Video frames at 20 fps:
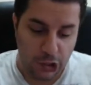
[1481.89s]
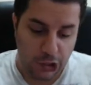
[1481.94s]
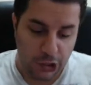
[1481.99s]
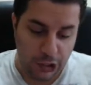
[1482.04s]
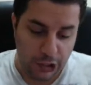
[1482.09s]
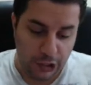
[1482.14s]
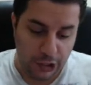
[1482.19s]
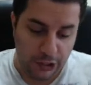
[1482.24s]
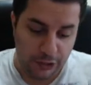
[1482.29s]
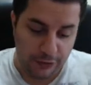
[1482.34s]

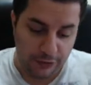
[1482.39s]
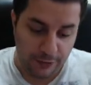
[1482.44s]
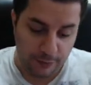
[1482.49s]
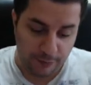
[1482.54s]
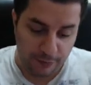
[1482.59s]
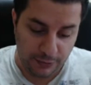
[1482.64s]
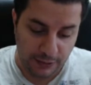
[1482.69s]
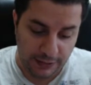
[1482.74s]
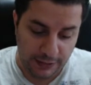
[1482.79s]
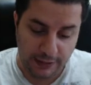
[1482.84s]
The
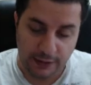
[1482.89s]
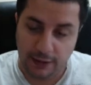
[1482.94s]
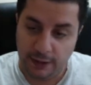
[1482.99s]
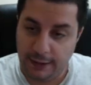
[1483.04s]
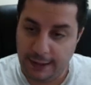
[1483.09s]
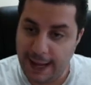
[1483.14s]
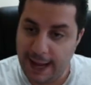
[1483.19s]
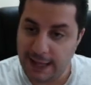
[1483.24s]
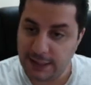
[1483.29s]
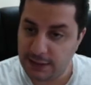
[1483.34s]
bleed
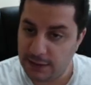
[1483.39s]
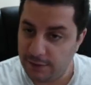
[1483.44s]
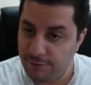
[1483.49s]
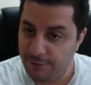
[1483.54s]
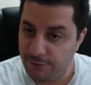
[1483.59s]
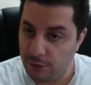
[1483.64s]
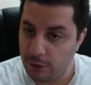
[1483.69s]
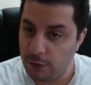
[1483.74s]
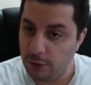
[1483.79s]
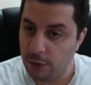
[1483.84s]
lasts
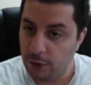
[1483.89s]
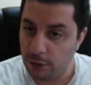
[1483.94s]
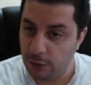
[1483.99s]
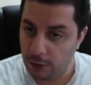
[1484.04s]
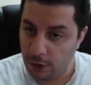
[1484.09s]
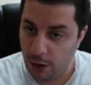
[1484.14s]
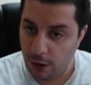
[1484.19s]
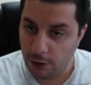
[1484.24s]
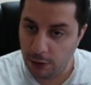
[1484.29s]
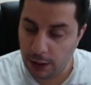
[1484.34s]
for
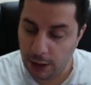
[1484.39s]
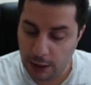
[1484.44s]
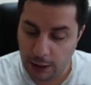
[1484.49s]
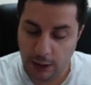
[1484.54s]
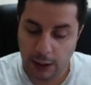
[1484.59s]
longer,